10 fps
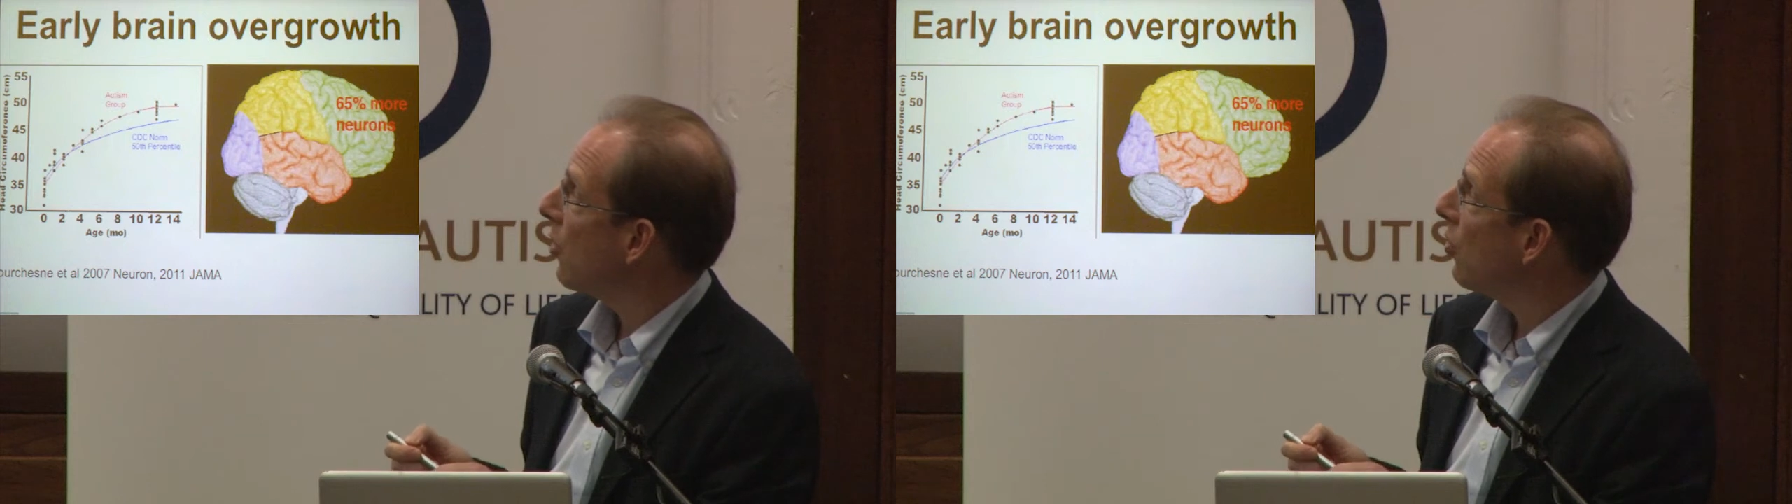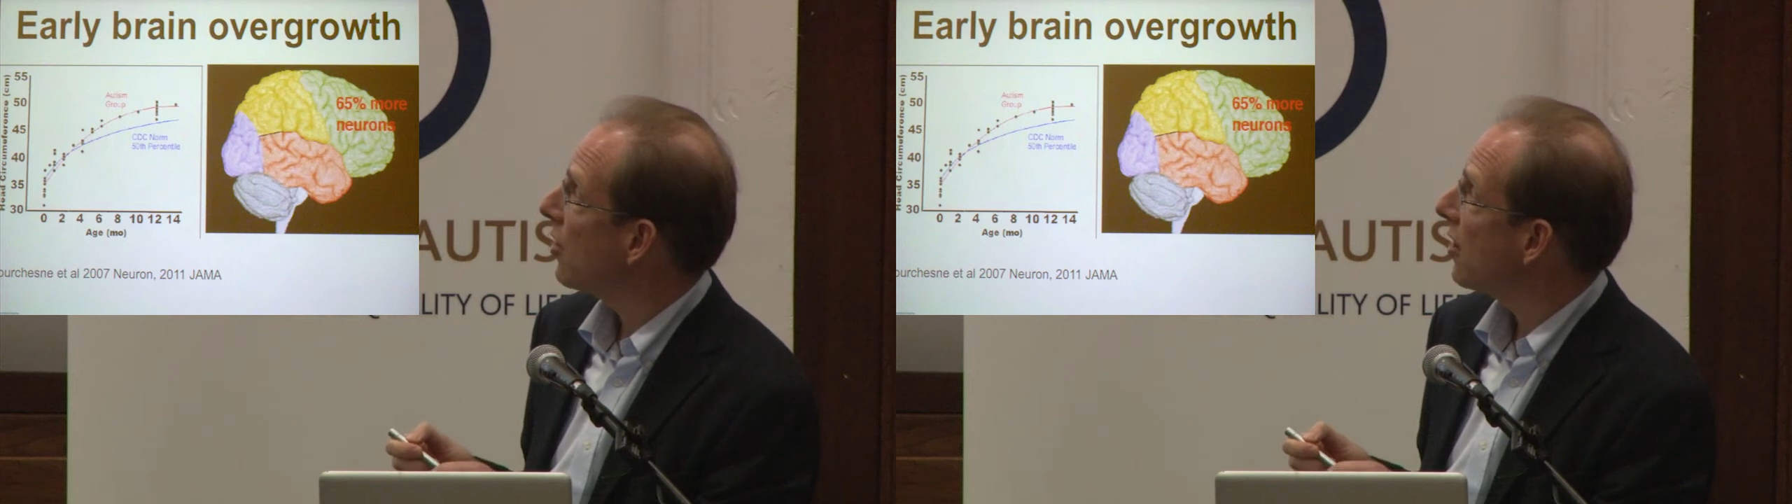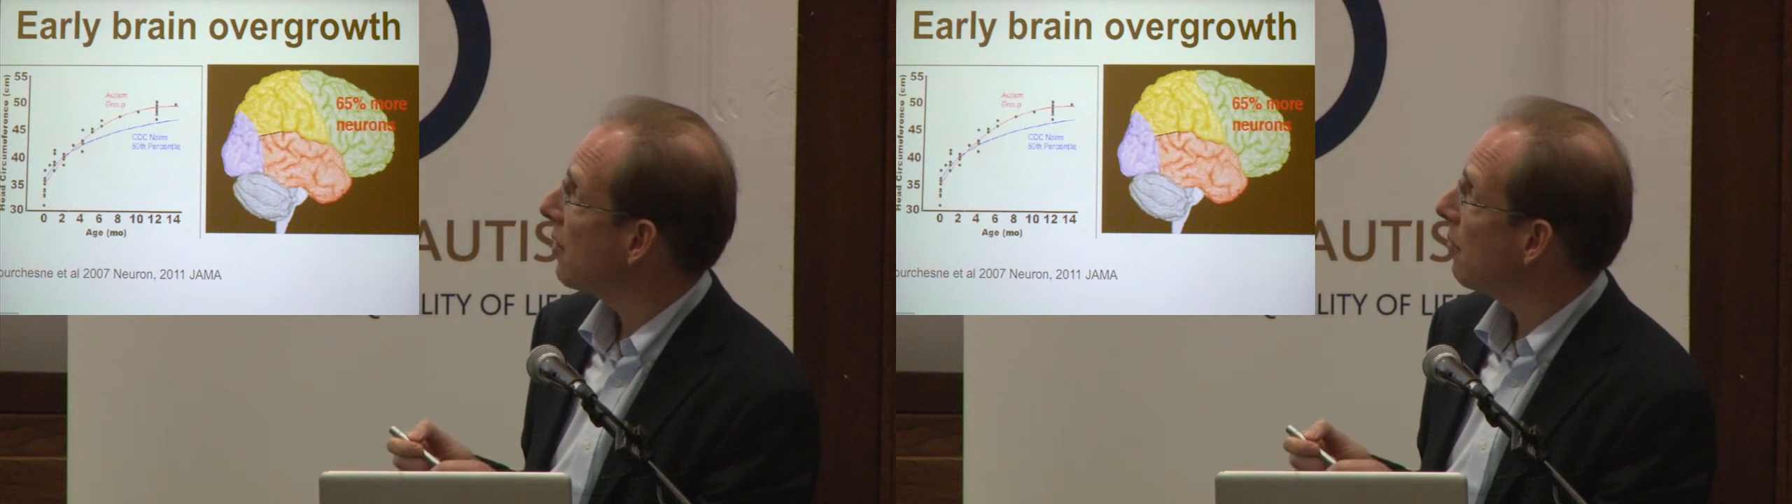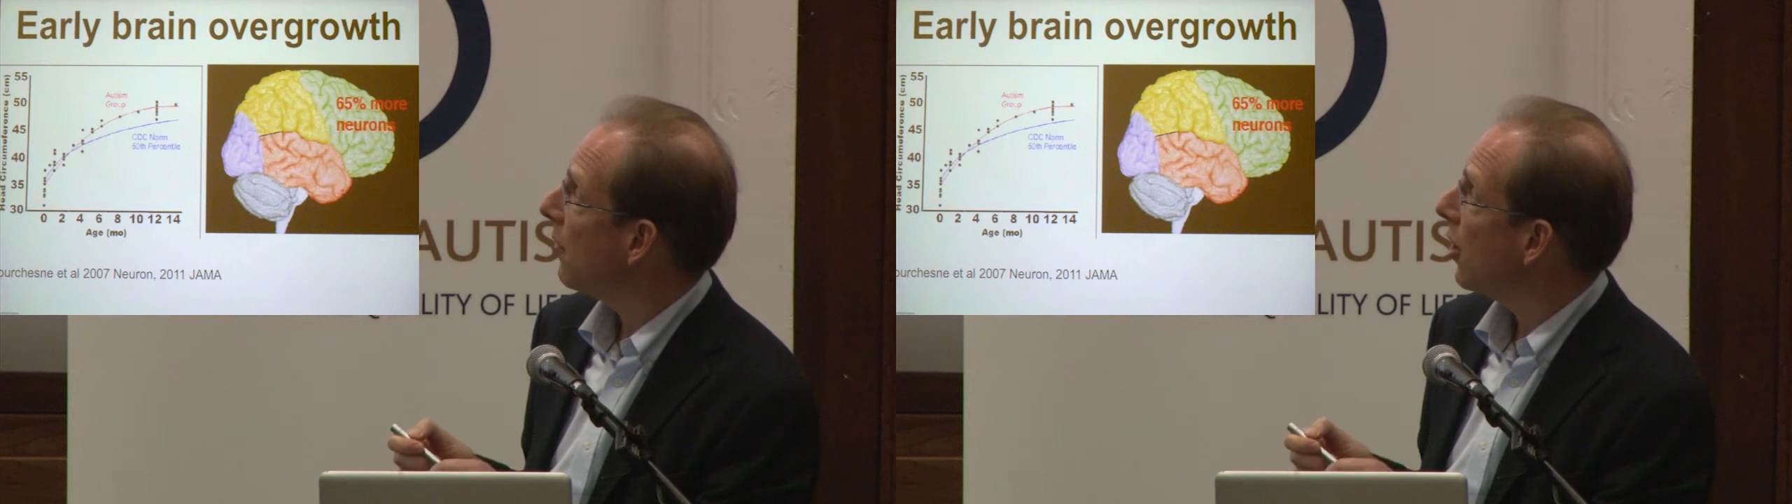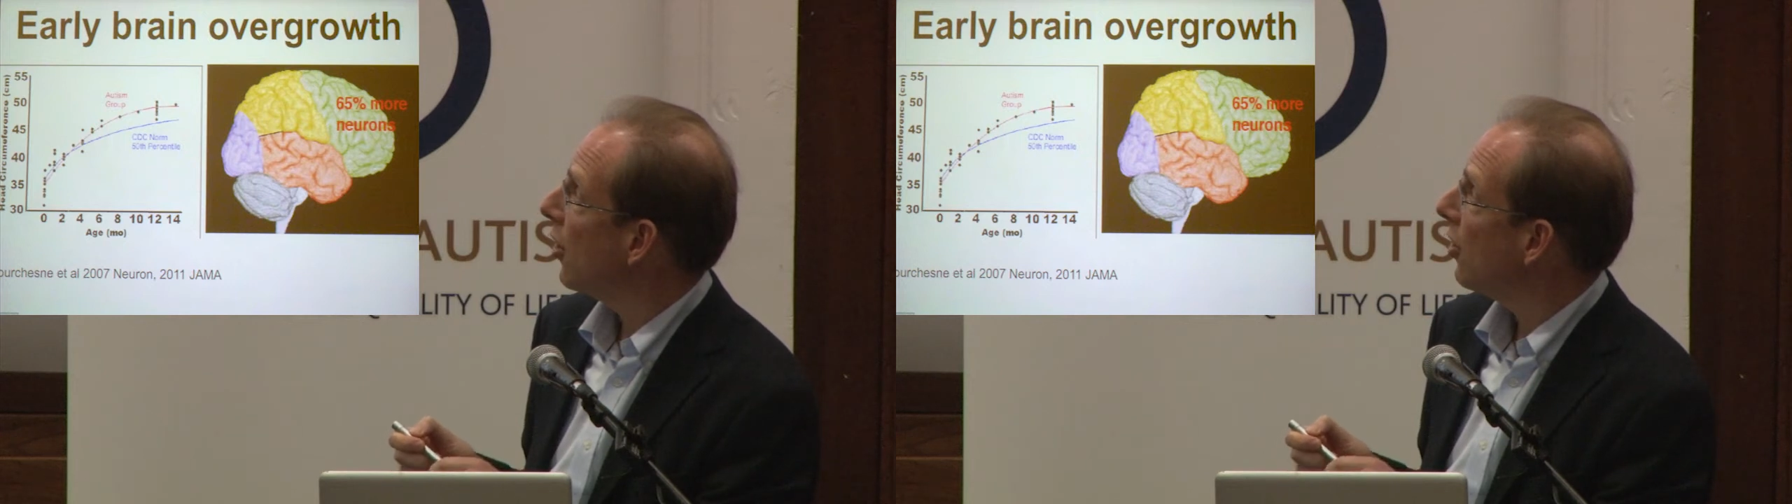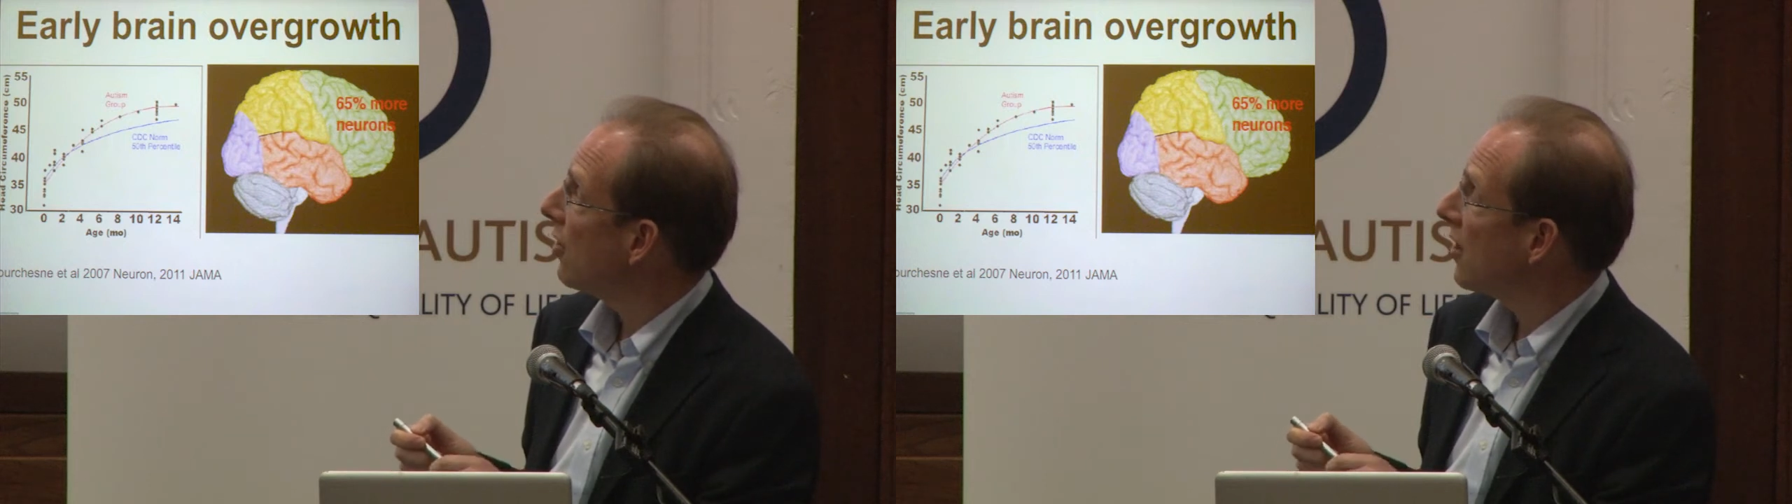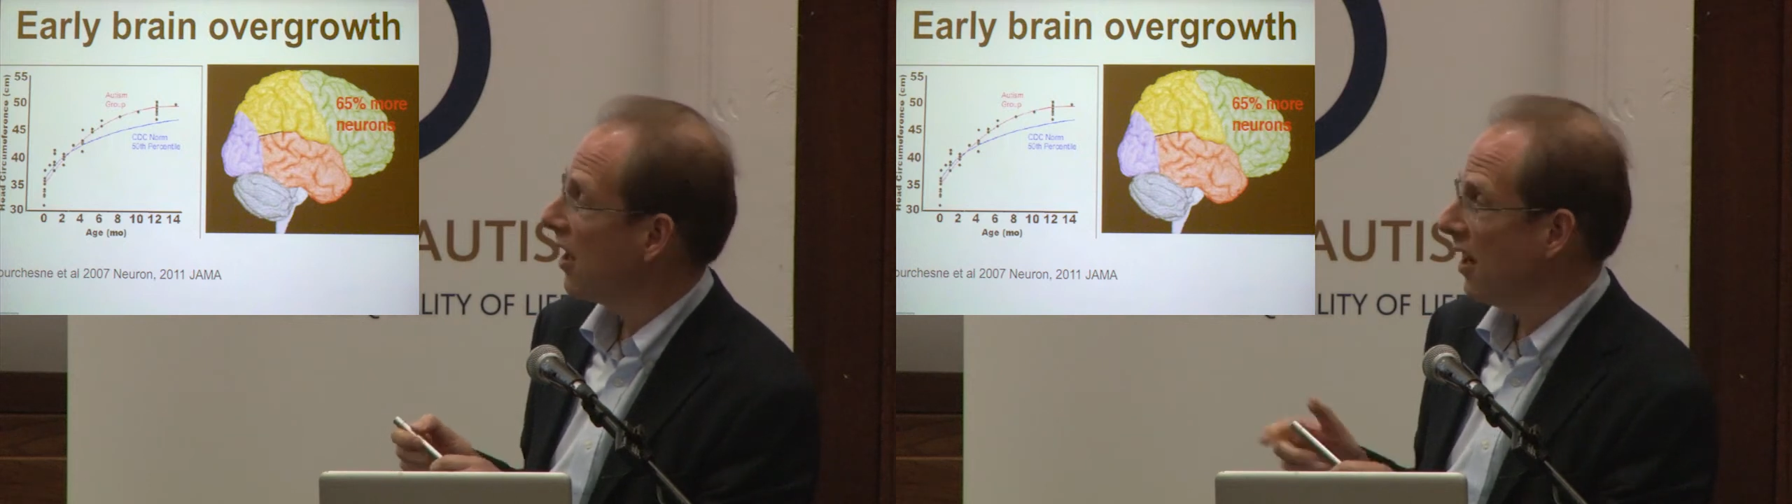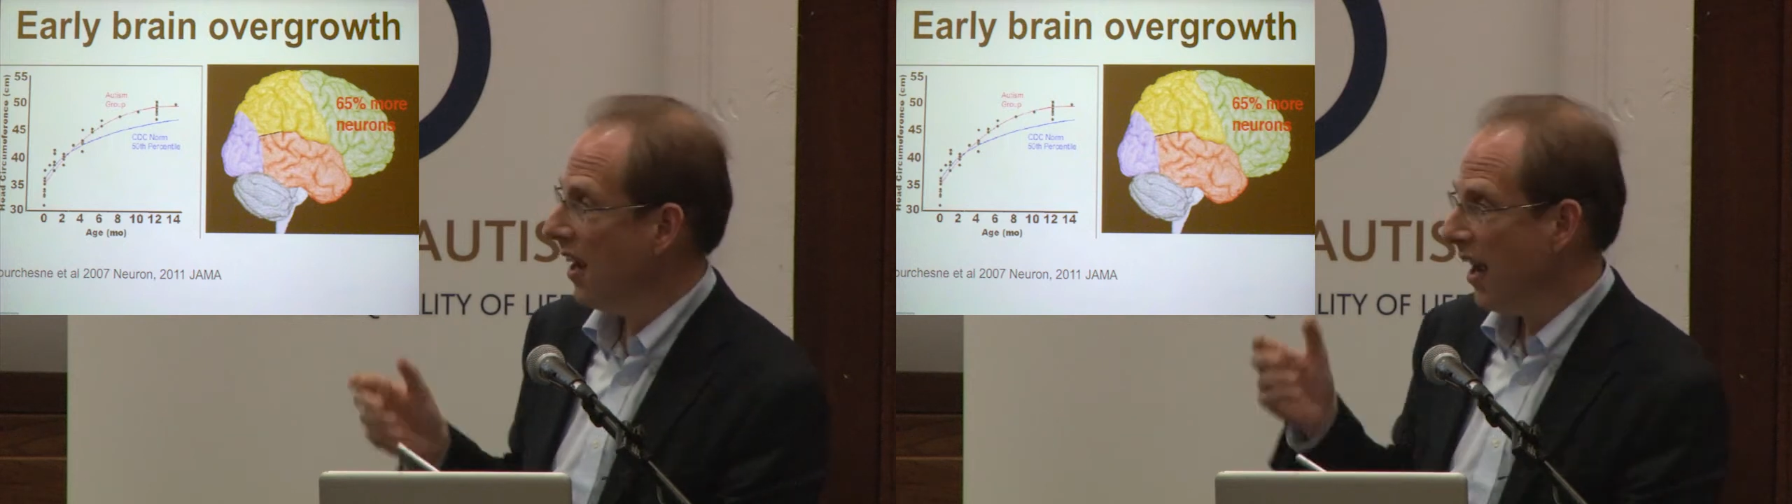autism whose